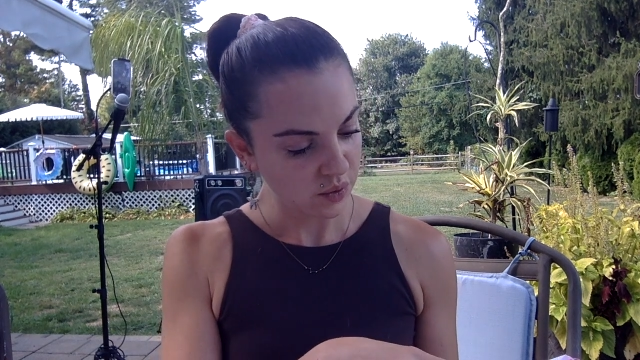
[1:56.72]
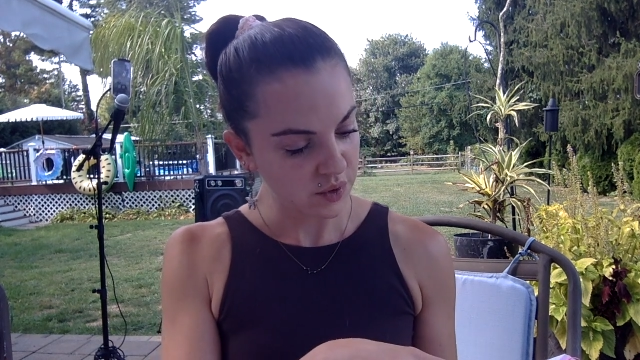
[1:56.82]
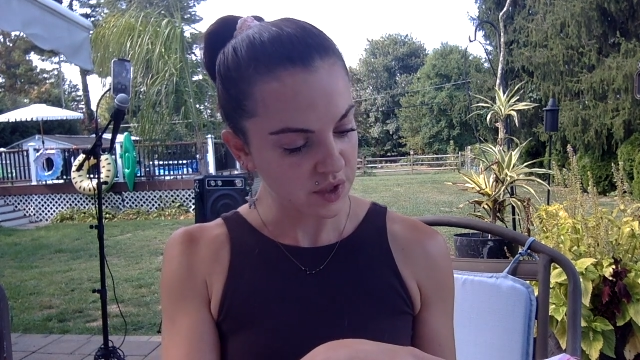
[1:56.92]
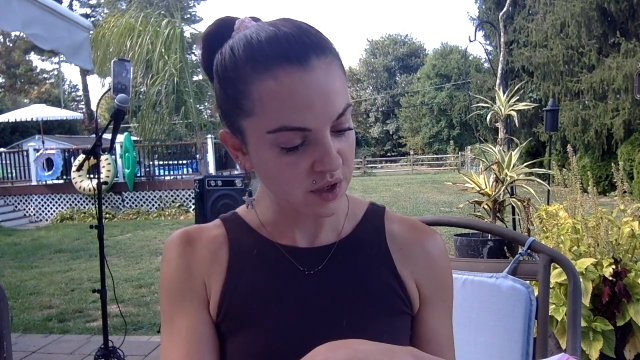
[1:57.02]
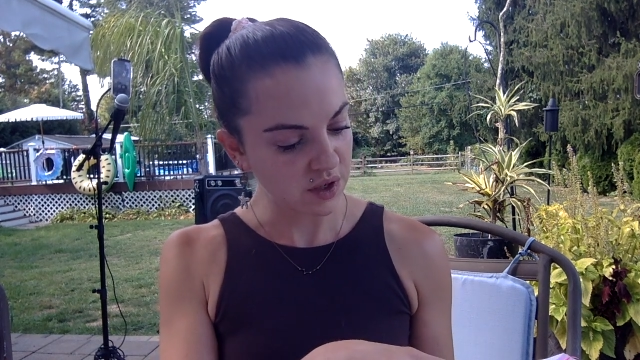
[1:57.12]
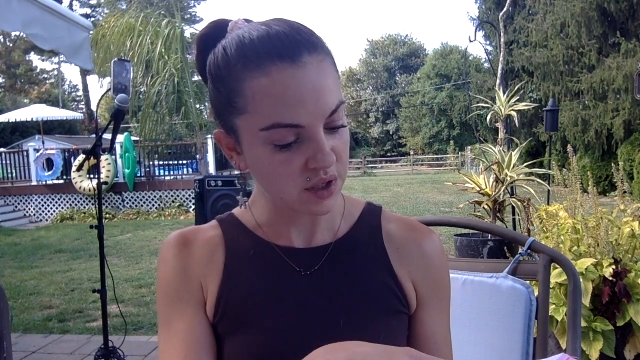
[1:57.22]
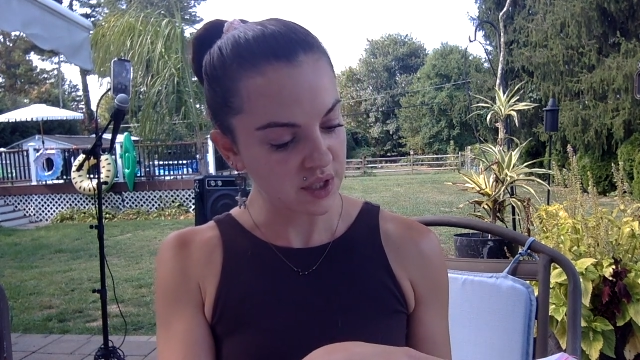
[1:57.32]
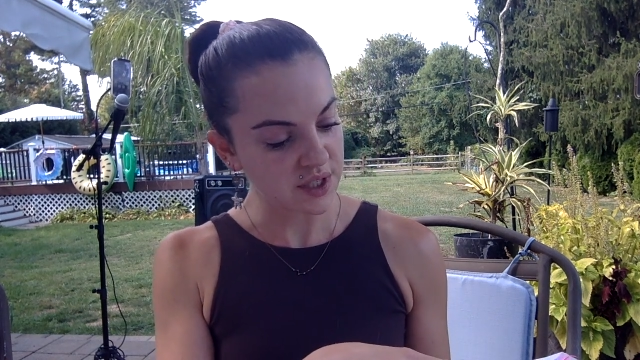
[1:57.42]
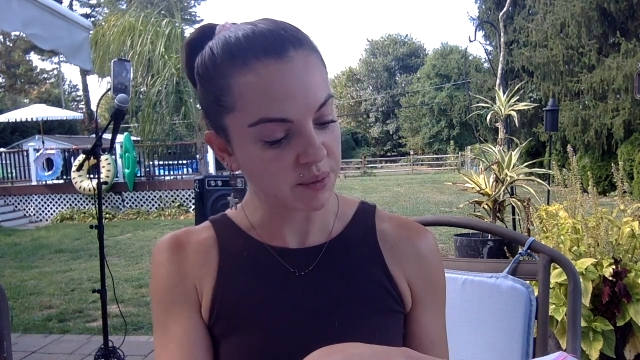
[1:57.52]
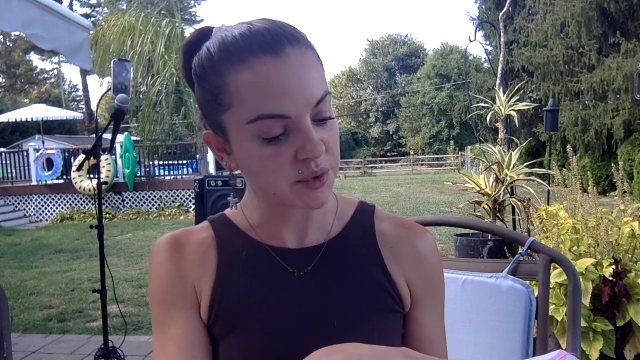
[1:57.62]
was on
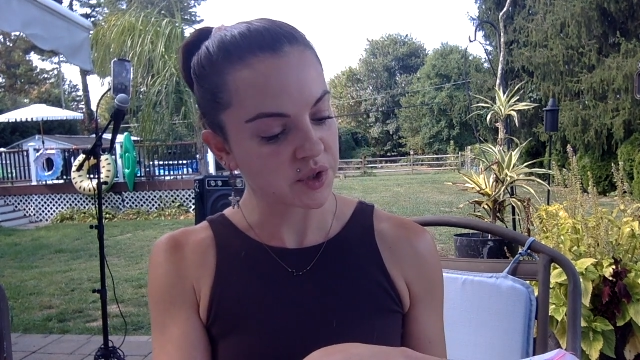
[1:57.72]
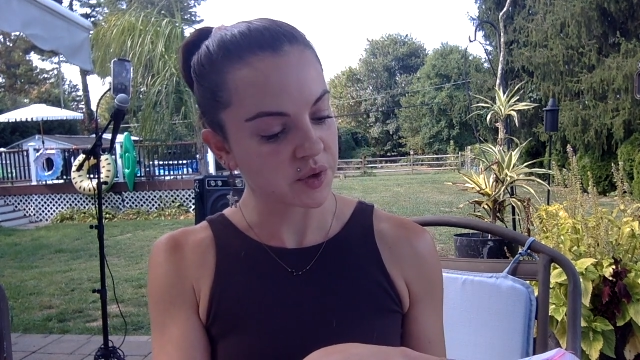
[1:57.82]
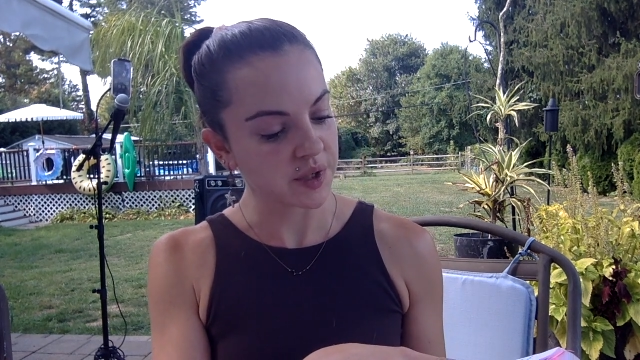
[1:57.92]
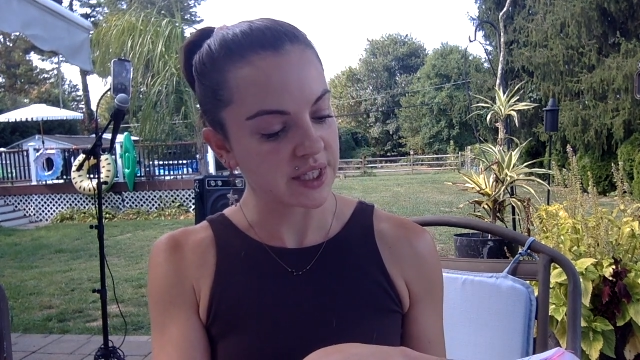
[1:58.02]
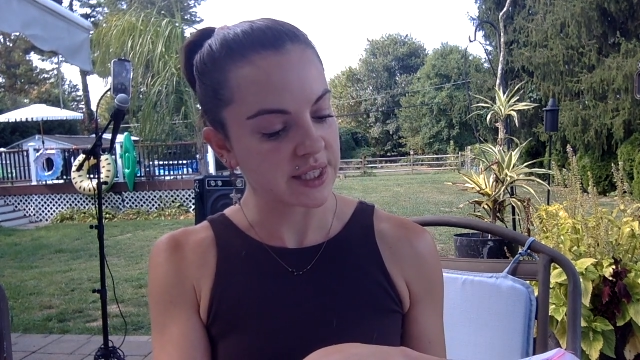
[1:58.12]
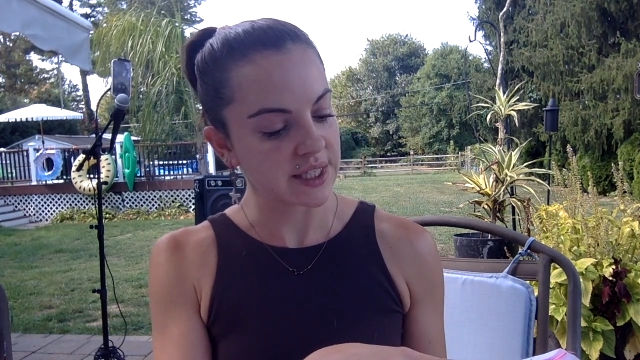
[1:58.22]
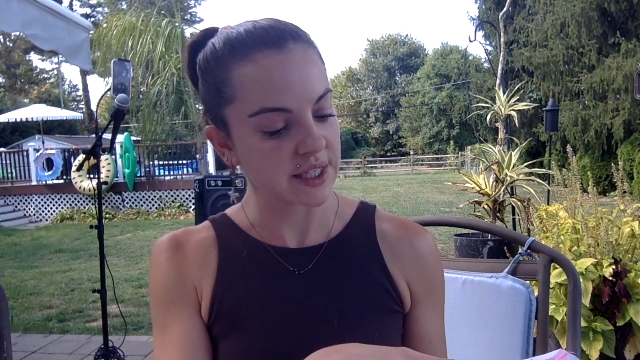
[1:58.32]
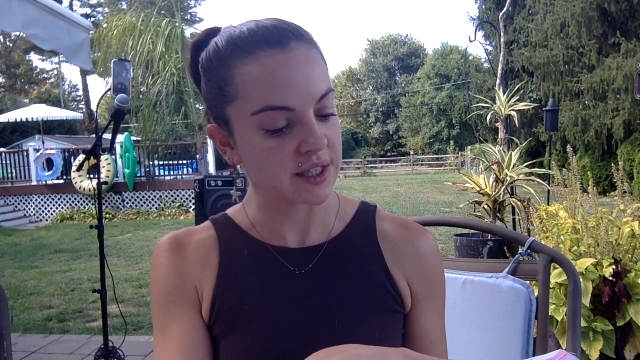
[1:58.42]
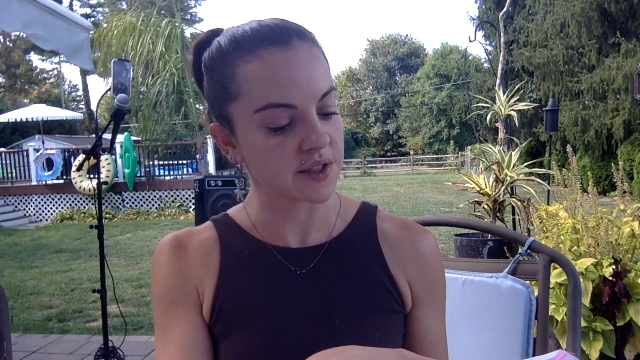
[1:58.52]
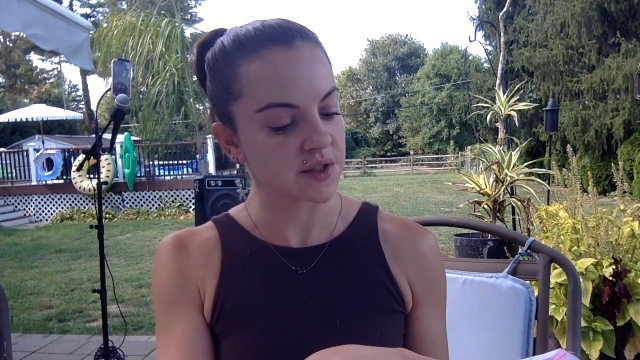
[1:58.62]
December
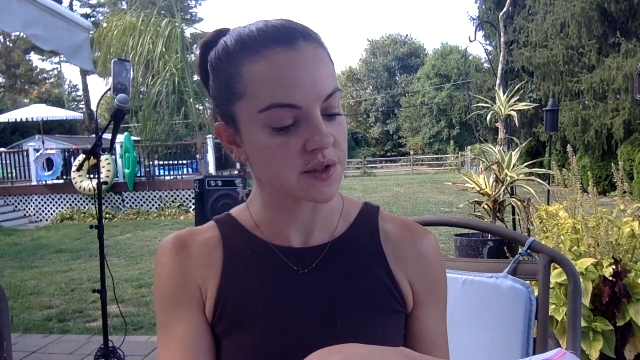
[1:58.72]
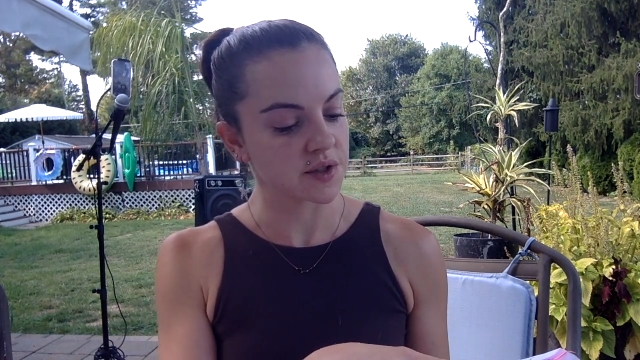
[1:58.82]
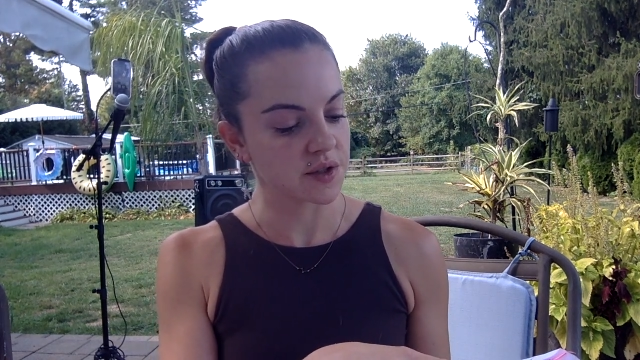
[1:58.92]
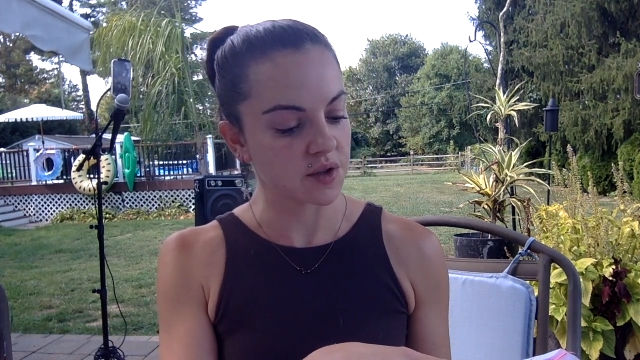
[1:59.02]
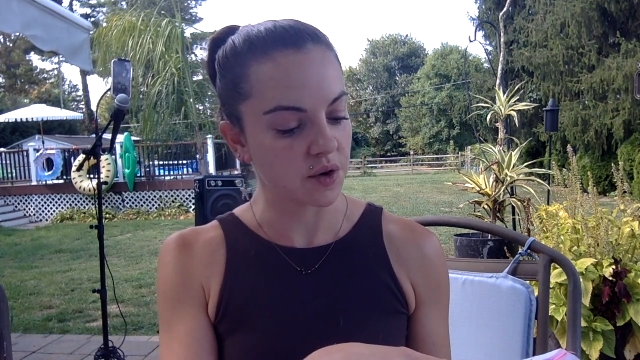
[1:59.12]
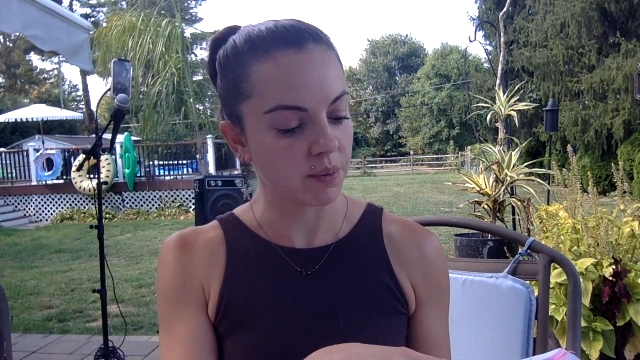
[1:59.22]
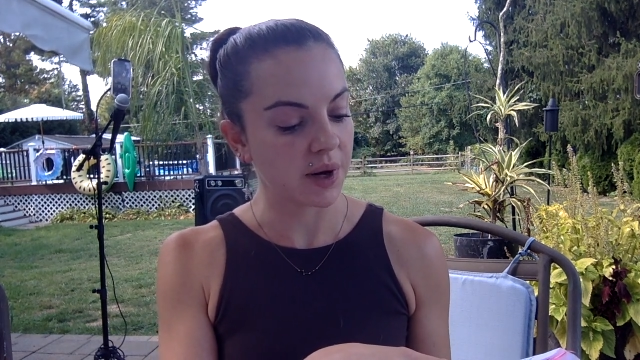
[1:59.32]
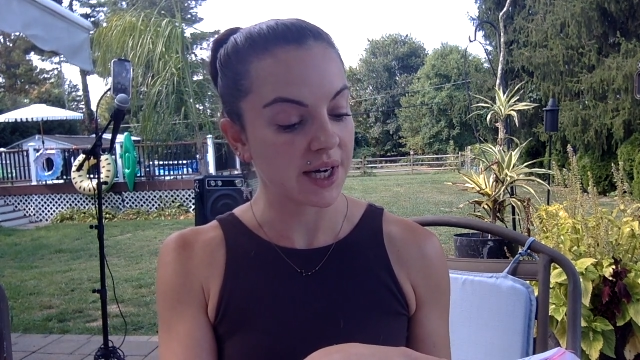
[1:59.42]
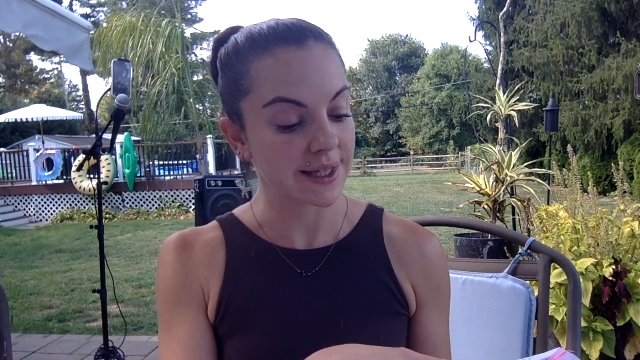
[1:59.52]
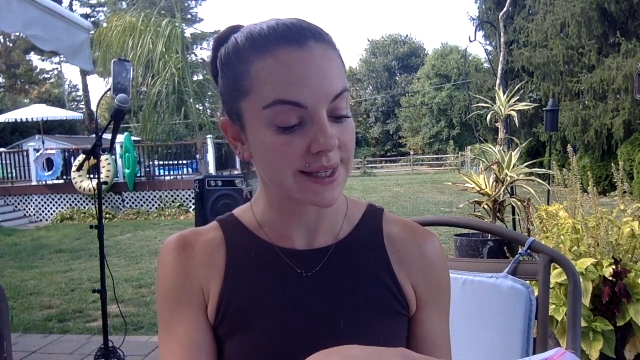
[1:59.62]
26th, so
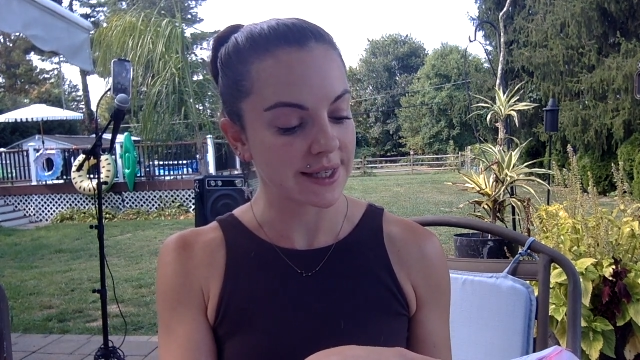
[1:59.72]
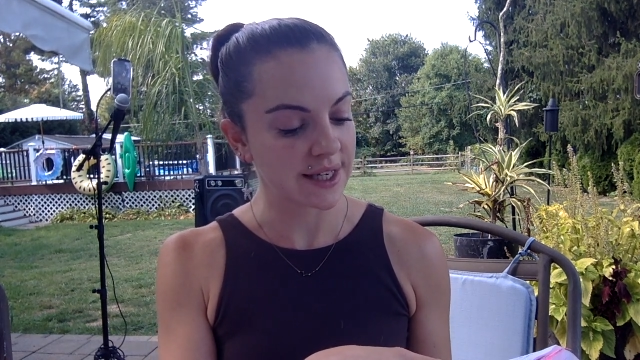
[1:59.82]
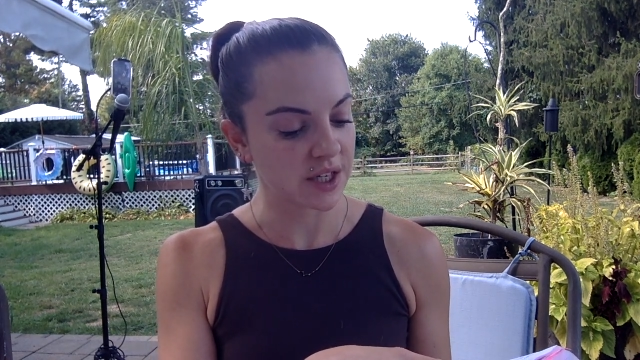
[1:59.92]
Boxing Day